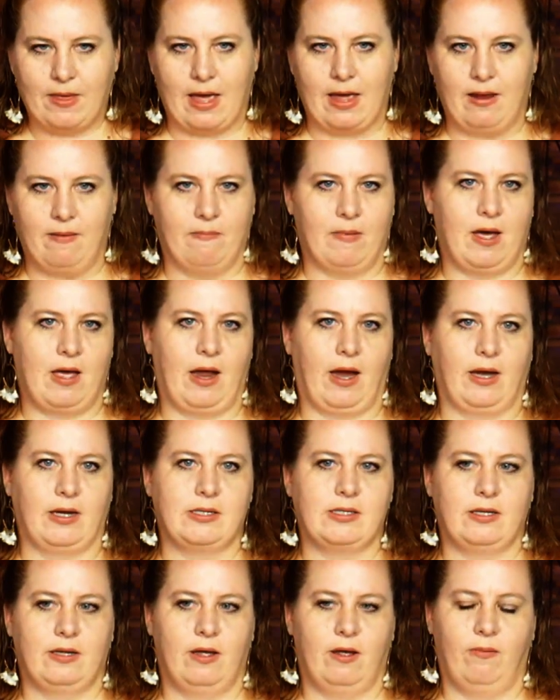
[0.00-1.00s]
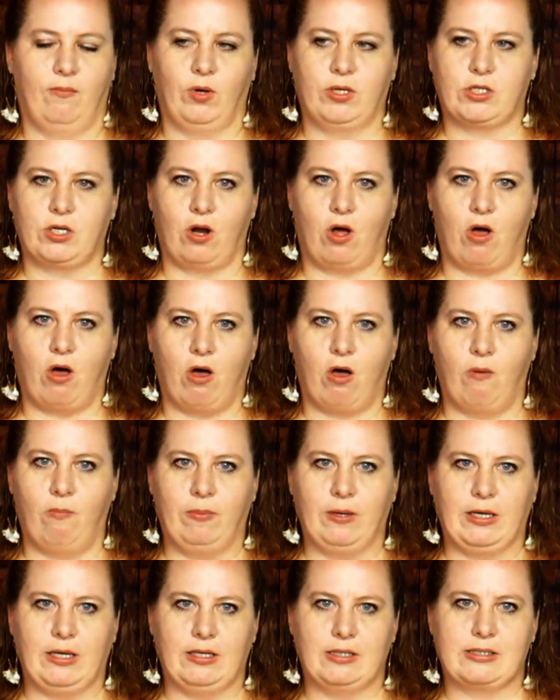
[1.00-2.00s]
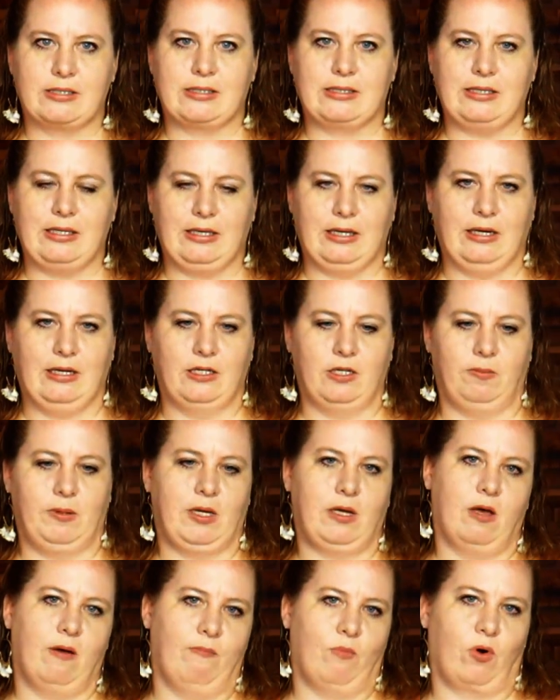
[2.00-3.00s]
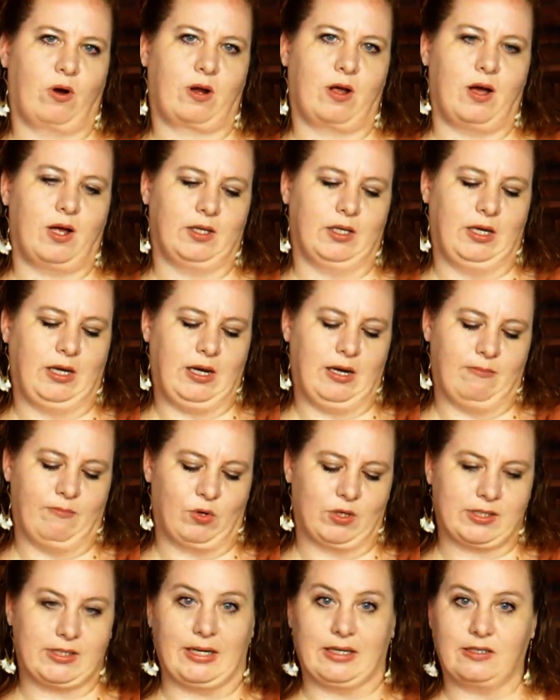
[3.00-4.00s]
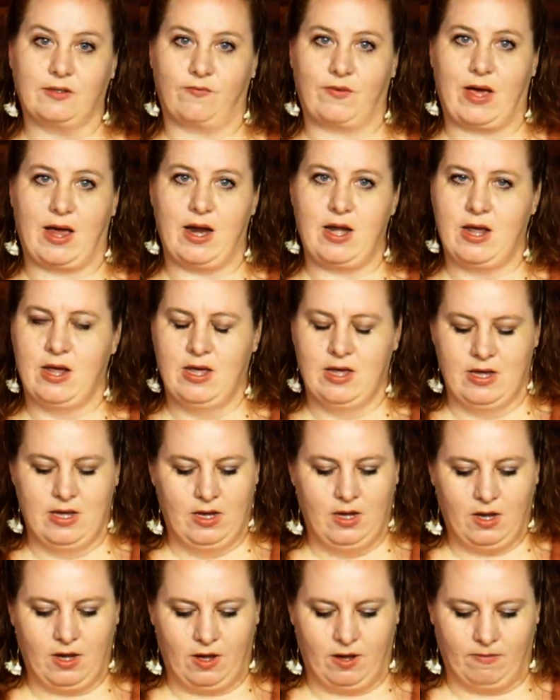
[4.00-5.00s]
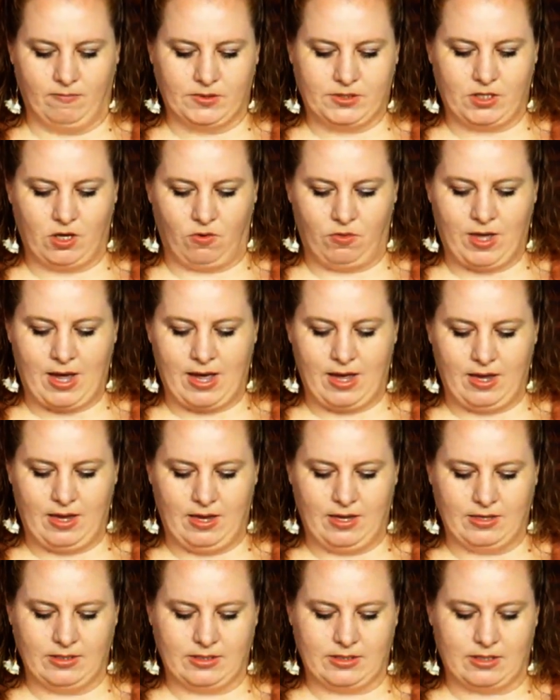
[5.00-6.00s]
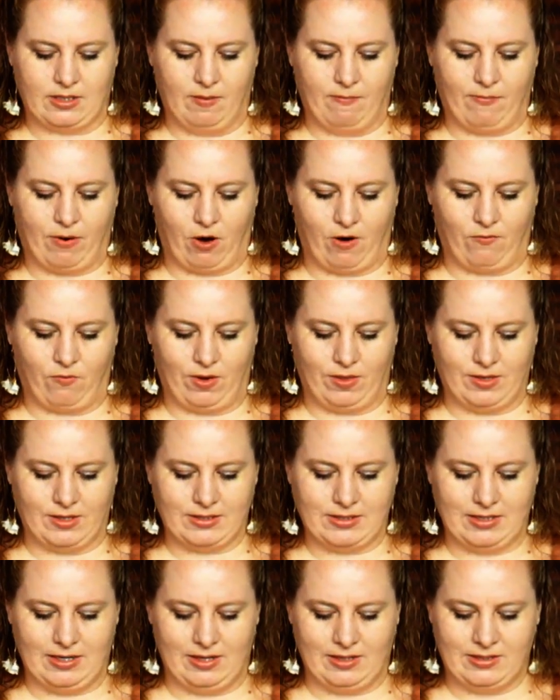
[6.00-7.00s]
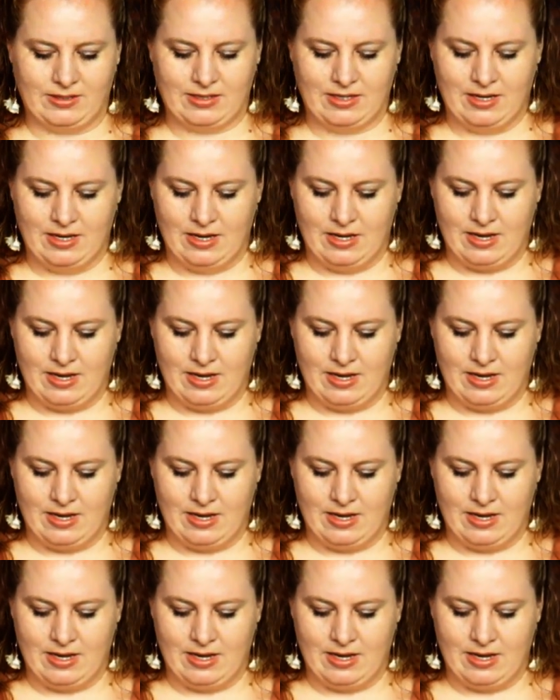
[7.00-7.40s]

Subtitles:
that in mind. We should all be seeking to become more godly and more sanctified. So that is part of what this is.